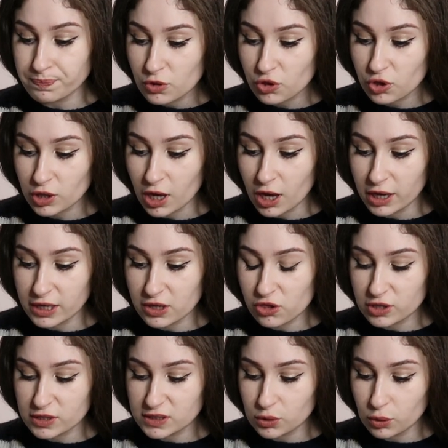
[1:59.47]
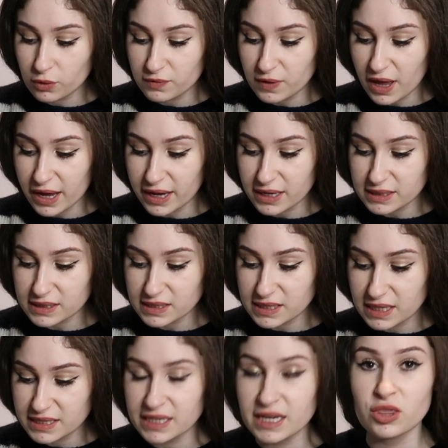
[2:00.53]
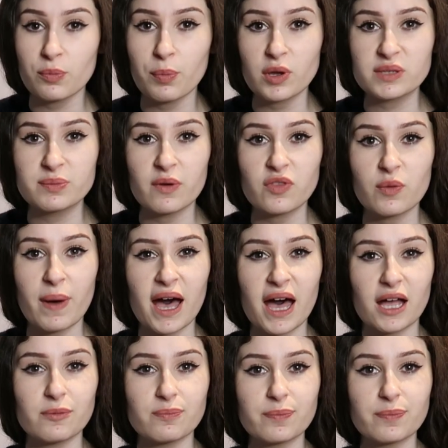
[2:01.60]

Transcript: the sugar is just sort of like sitting at the bottom of the pan,